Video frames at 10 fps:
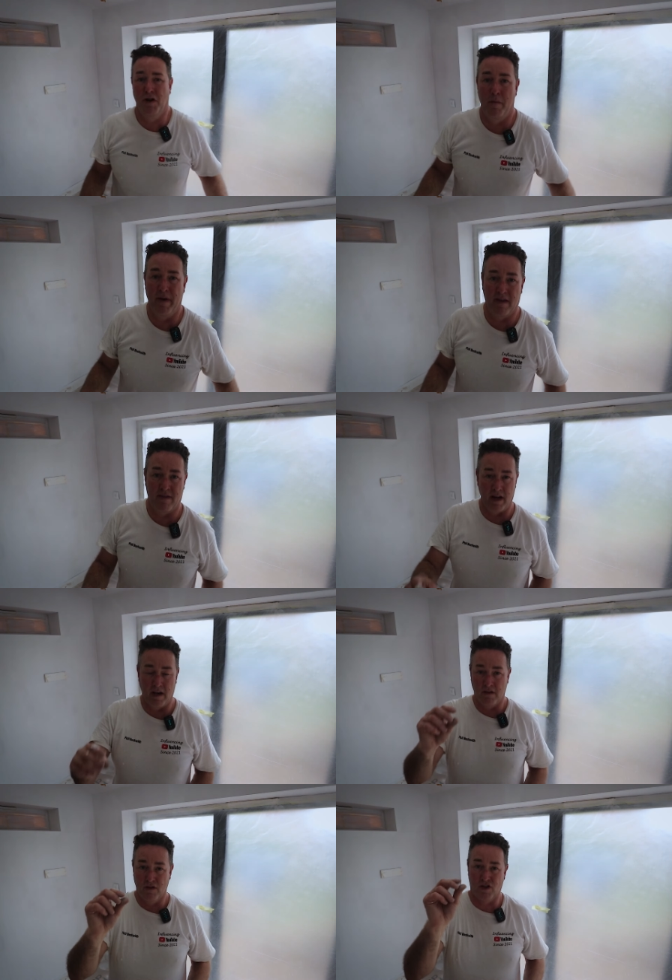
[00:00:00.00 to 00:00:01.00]
not a big
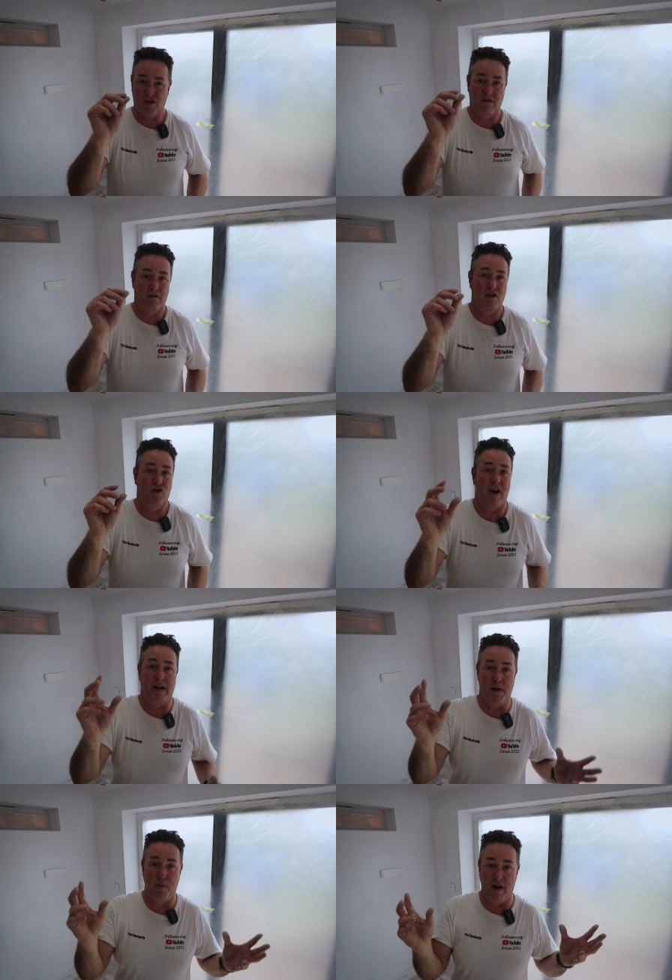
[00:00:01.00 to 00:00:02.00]
thing, just
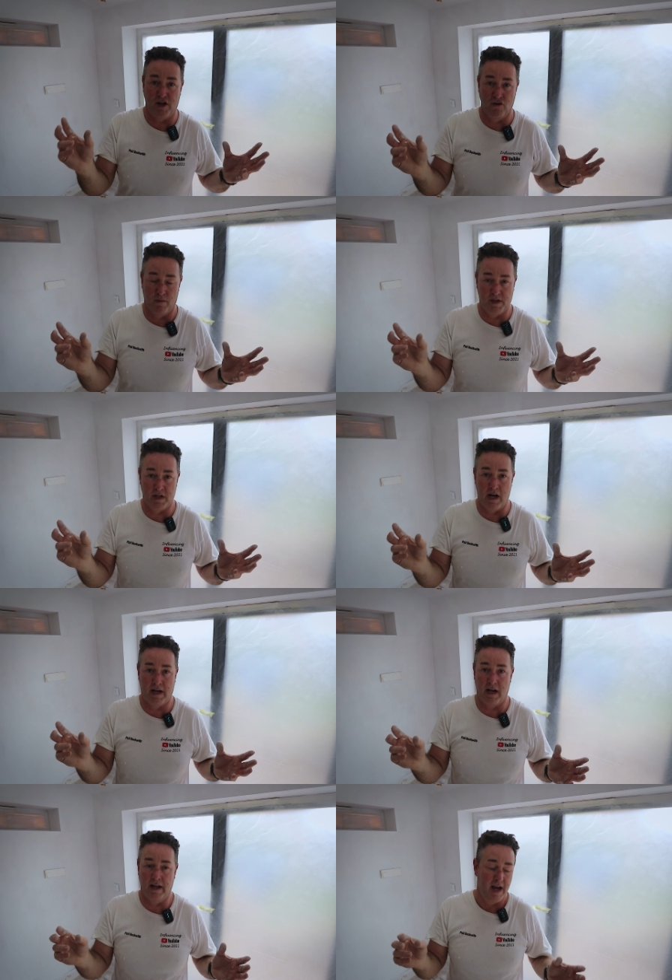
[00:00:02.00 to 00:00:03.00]
crank your pressure up
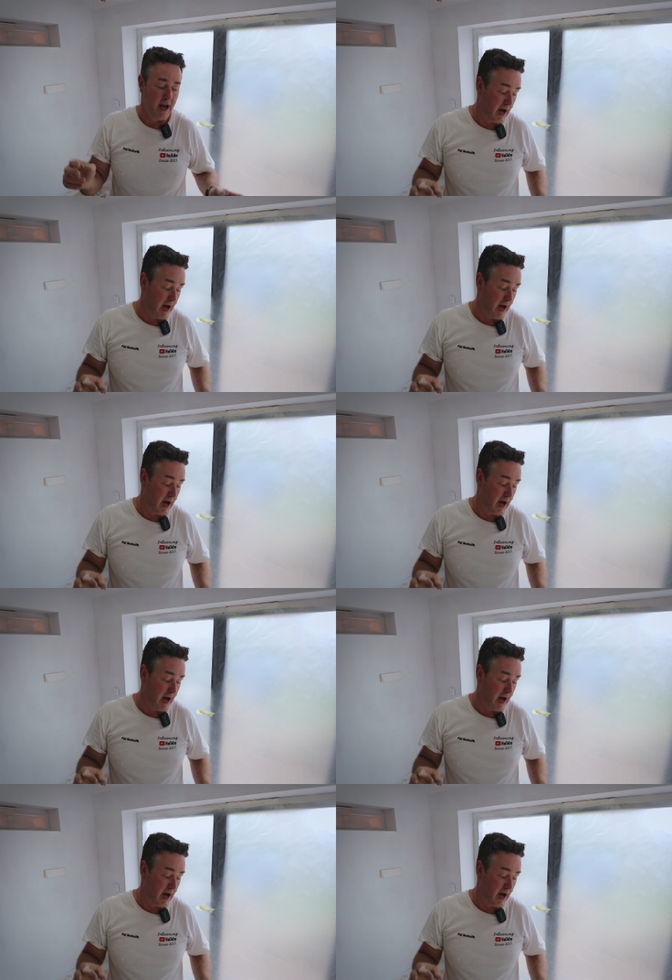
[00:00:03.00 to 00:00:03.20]
slightly.